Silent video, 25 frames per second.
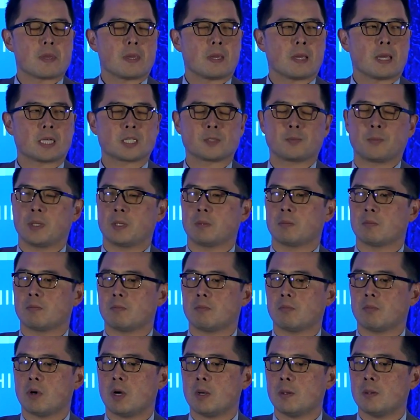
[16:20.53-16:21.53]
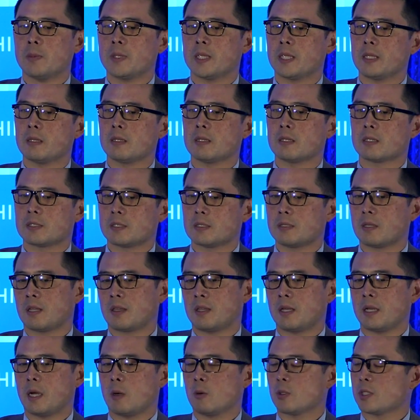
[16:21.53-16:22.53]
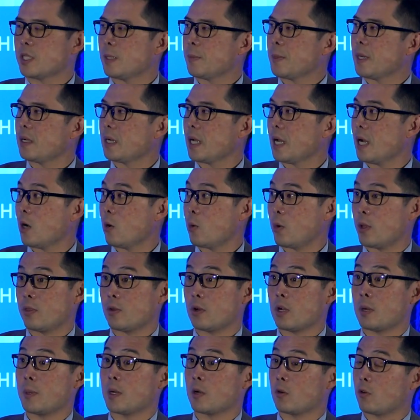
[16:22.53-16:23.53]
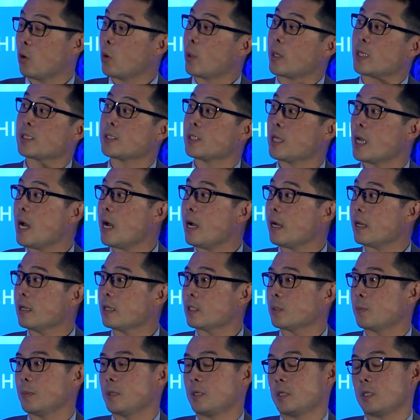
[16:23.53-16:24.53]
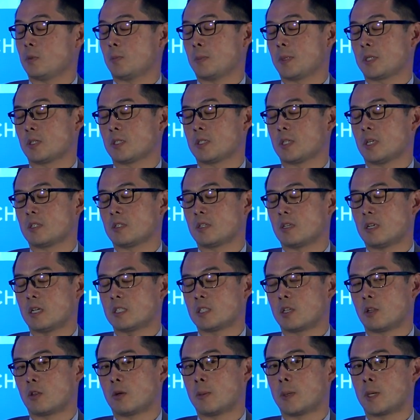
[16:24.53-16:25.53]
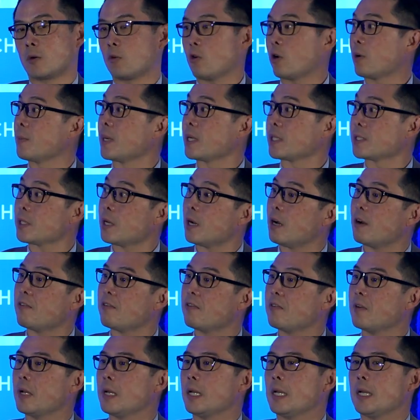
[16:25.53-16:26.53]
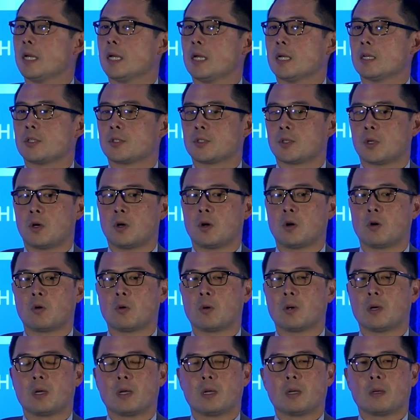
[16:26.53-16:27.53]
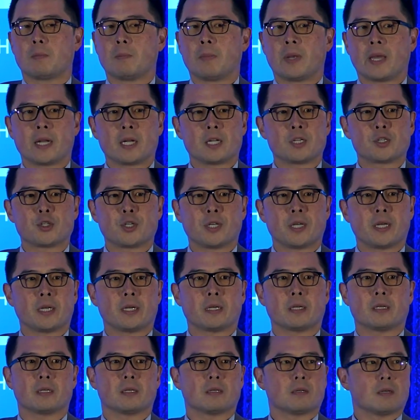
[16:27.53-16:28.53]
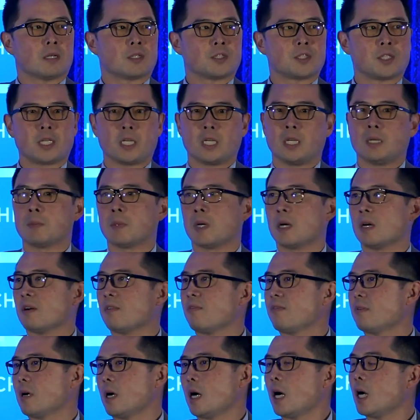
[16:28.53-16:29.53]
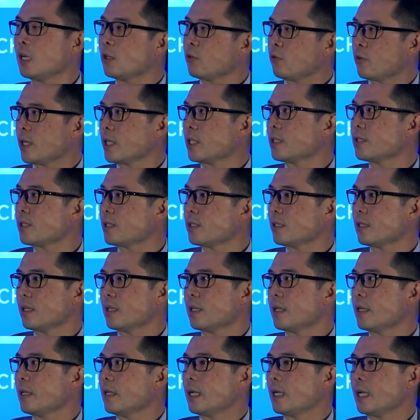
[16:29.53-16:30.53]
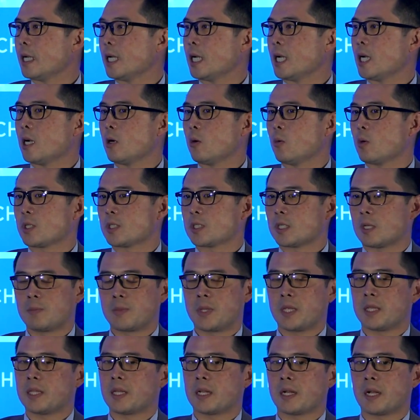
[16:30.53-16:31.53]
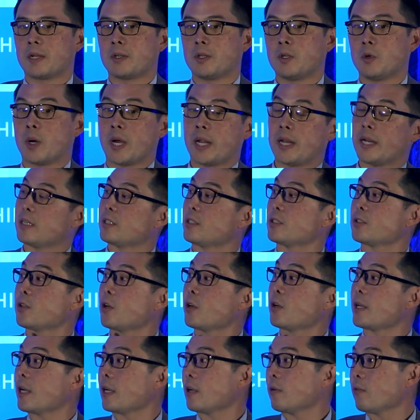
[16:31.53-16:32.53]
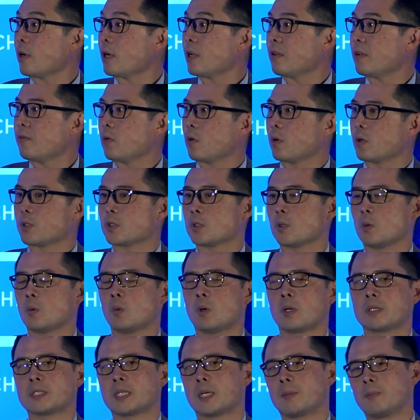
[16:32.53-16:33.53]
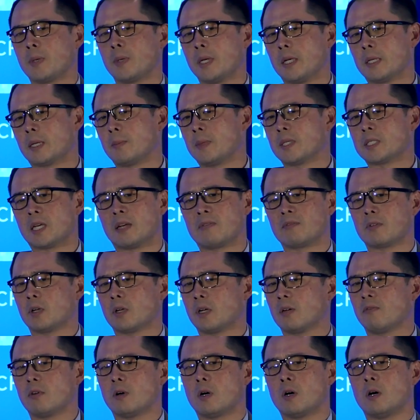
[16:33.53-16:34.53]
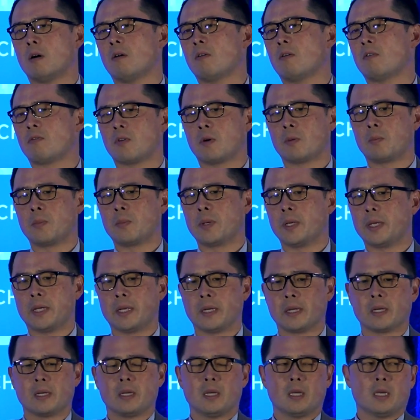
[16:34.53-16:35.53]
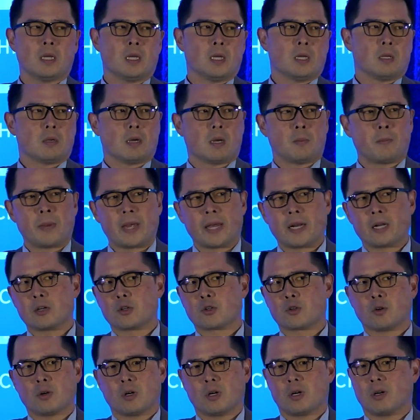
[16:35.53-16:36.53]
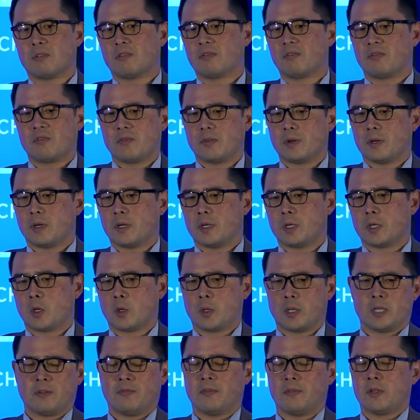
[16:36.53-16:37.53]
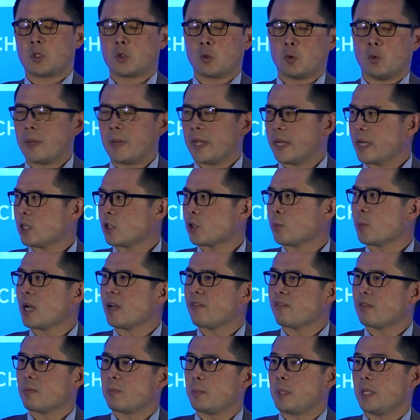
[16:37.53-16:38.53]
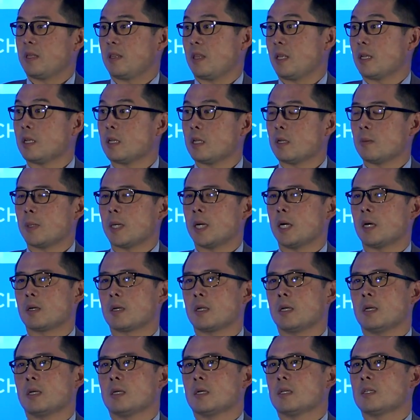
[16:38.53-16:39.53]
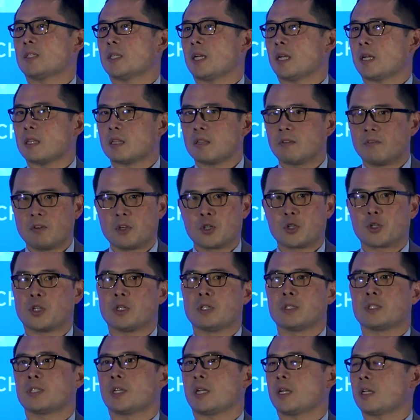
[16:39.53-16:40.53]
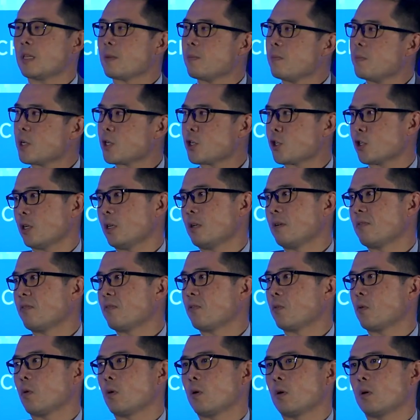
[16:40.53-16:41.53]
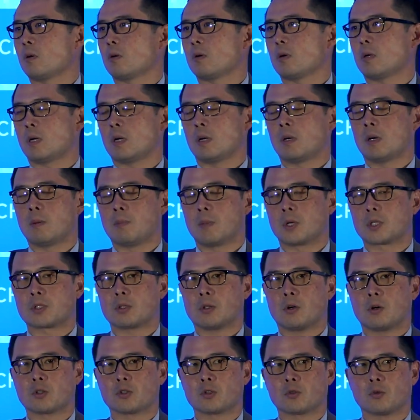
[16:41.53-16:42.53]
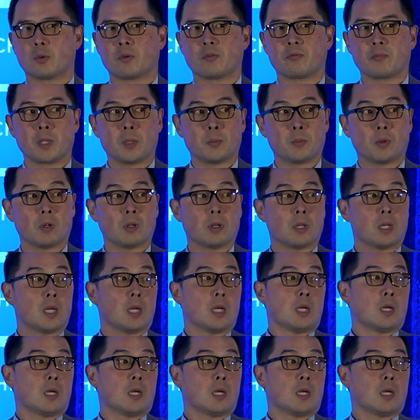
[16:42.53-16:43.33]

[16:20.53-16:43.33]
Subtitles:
has been probably the thing I would say about how we thought about growing Slack as much as I thought about growing myself. So managing a team of hundreds was something that I knew I had to start getting ready for. So what does that mean? That means I have to evolve from being a manager of, individual manager, but I have to be thinking about setting the vision, setting the mission for a much larger group of people.